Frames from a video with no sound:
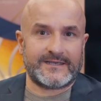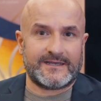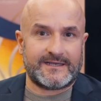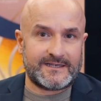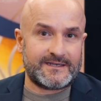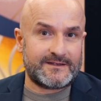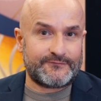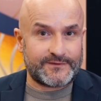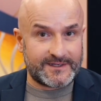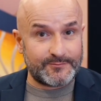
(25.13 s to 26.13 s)
uh,
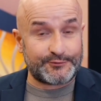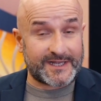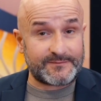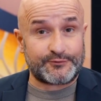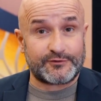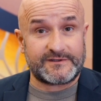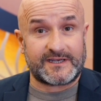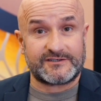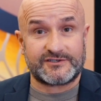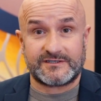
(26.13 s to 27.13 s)
in brand
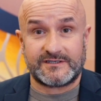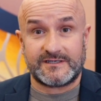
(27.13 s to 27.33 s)
protection